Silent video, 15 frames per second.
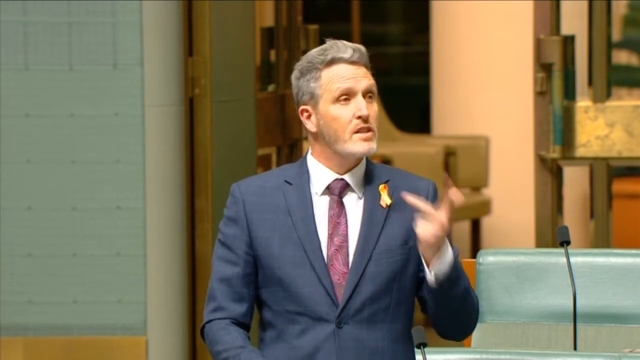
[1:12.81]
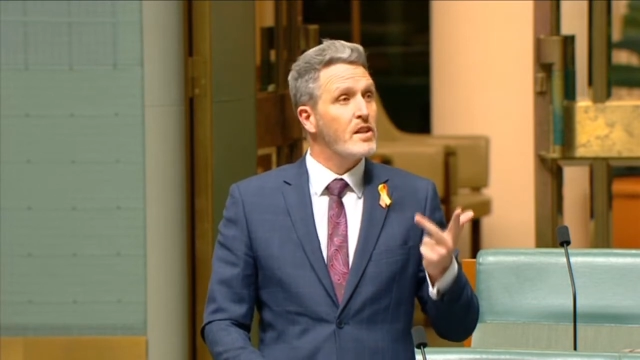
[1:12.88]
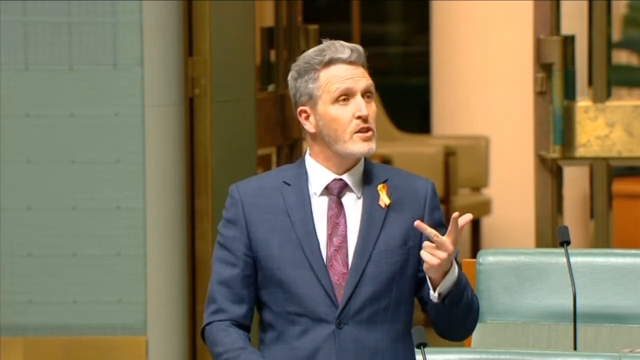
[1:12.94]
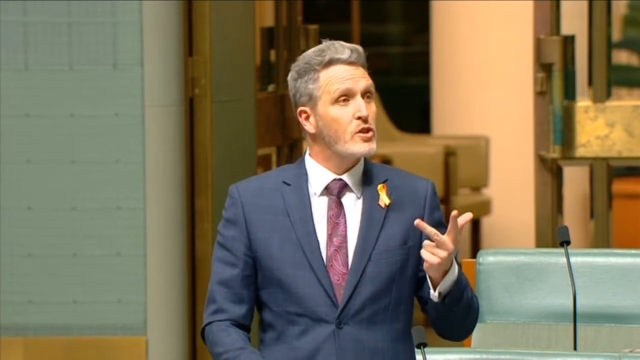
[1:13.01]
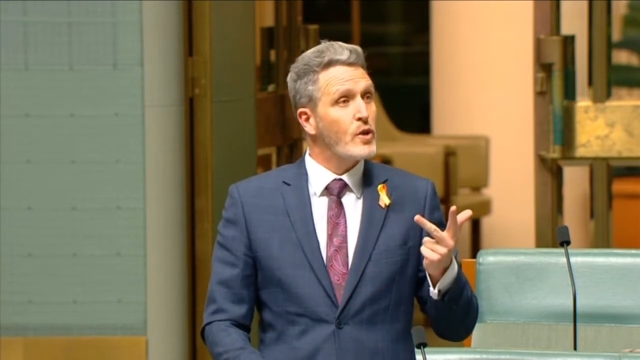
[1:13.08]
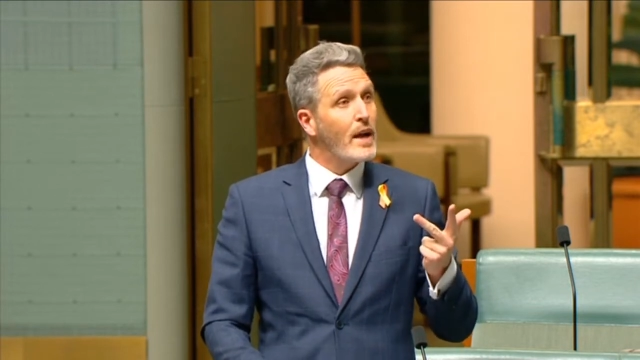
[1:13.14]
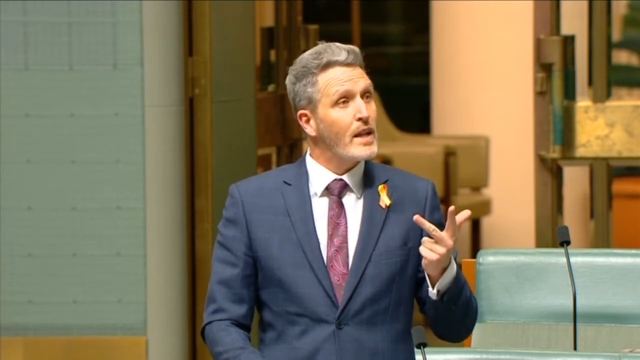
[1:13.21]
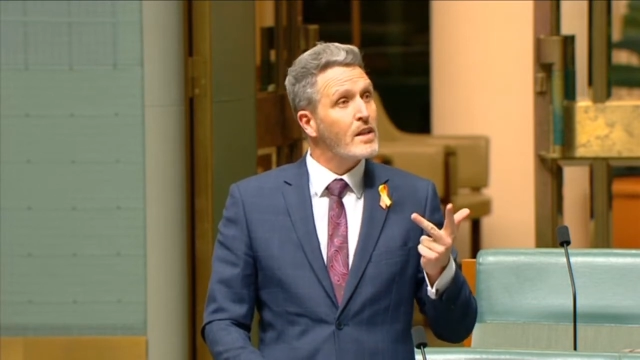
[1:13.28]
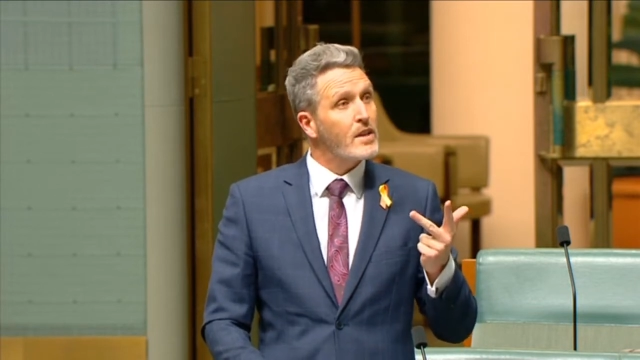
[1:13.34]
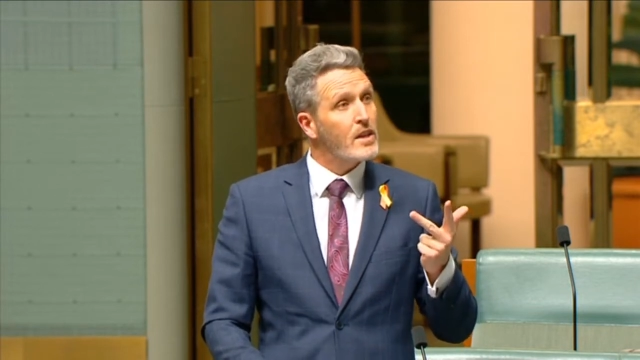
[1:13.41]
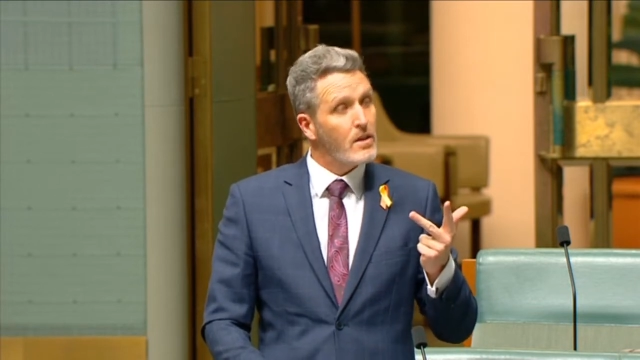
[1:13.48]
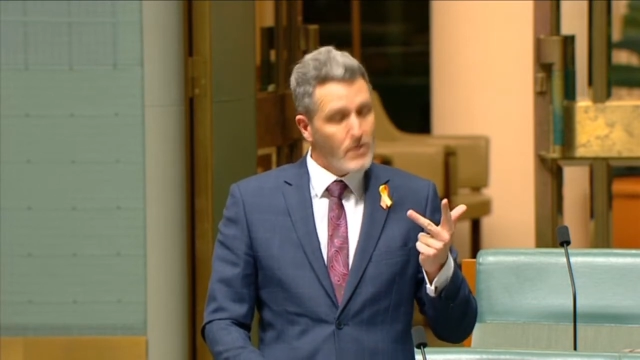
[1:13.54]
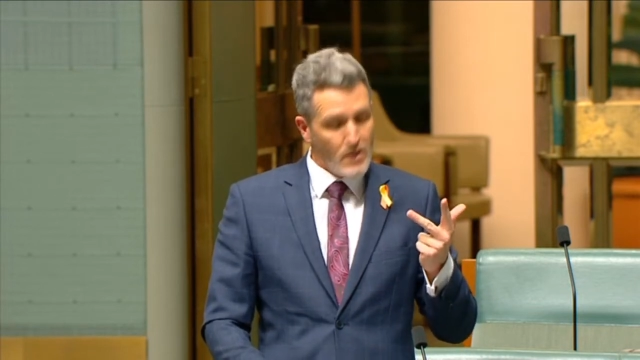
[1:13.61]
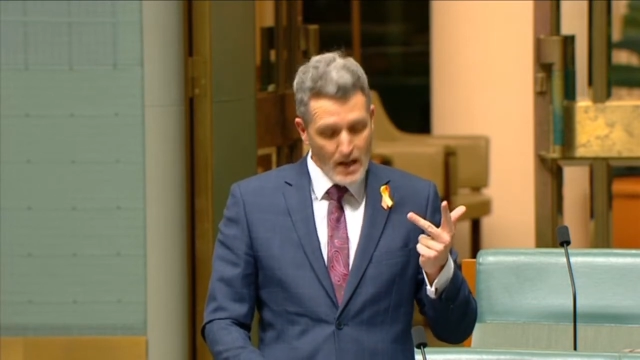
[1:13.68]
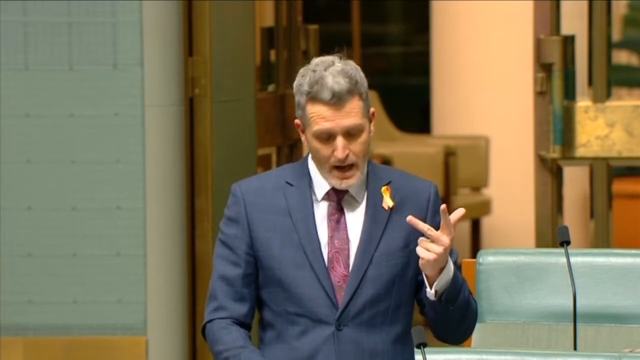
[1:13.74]

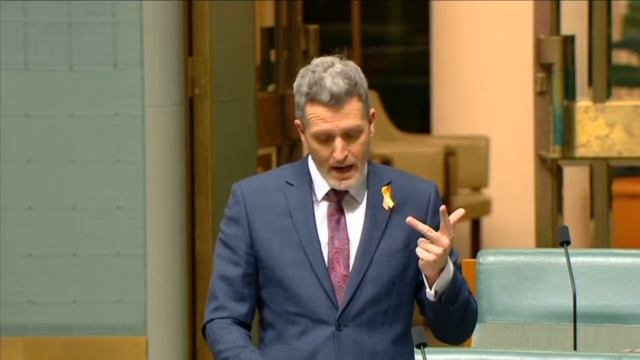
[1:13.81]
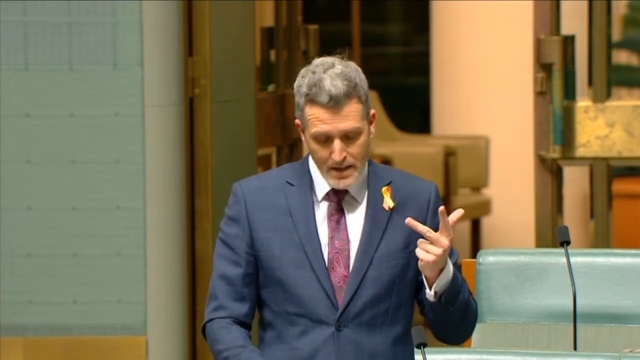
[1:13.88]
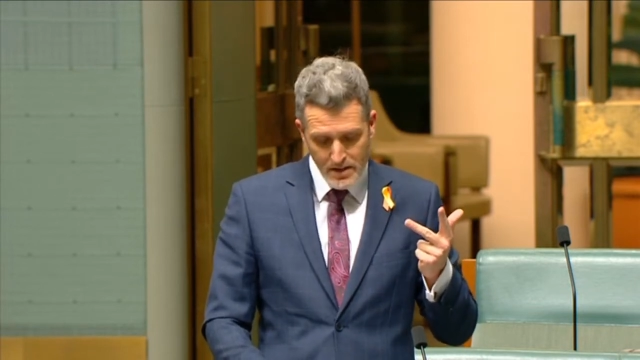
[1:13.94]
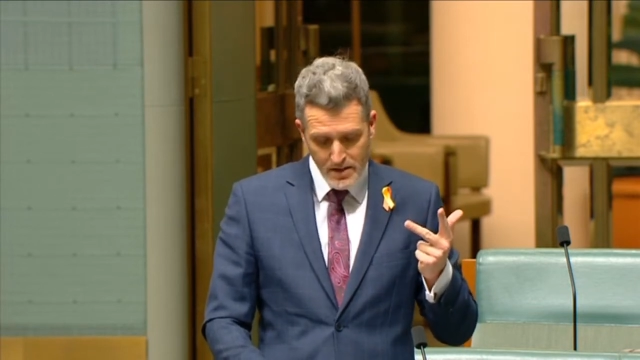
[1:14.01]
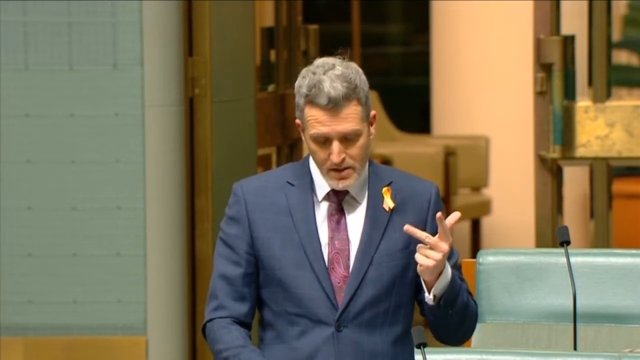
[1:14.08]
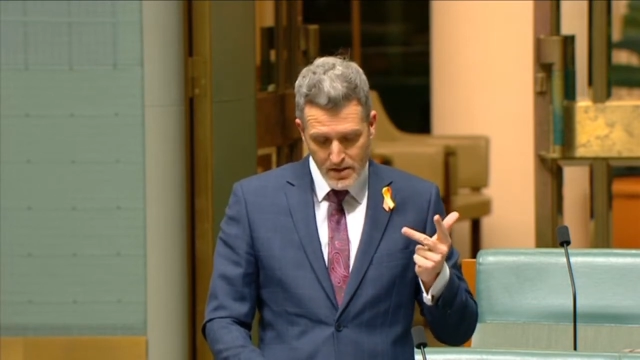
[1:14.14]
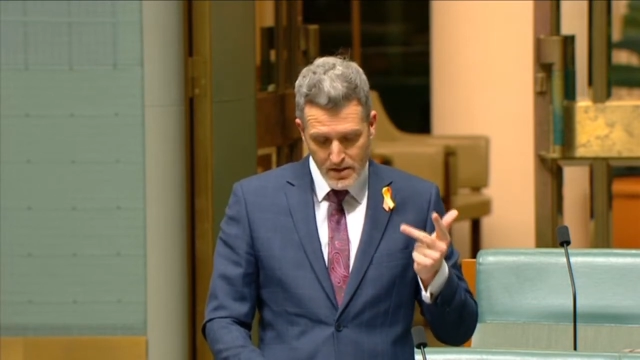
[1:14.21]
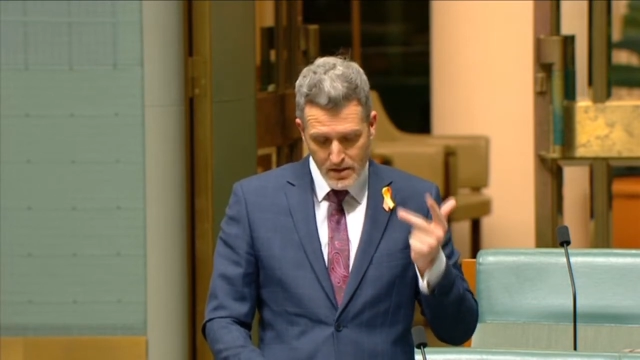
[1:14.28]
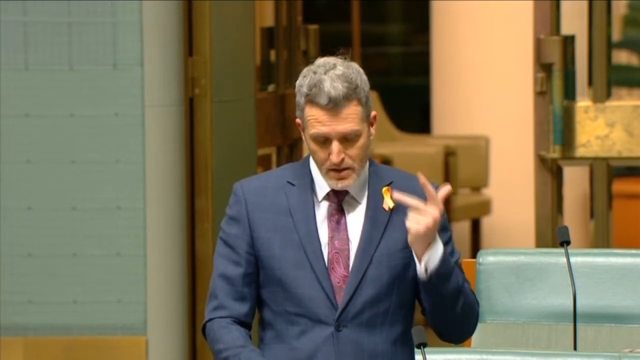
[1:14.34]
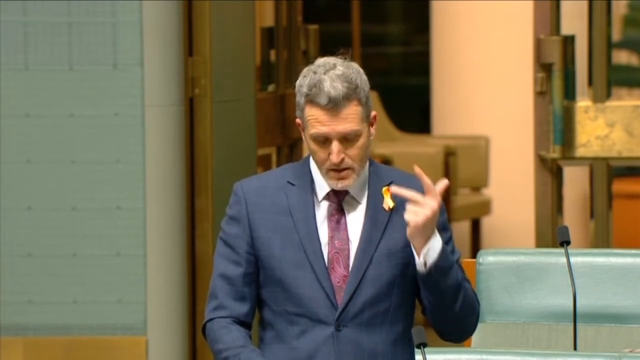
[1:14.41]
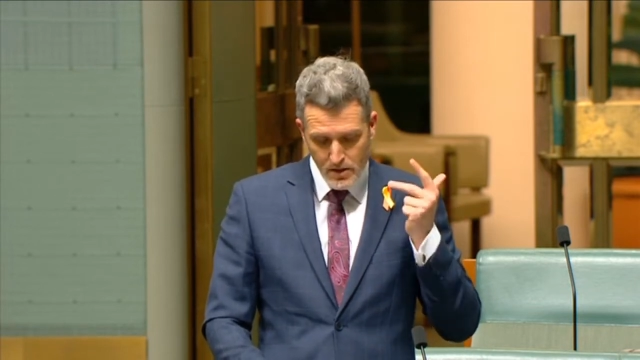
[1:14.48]
centrality of the artist,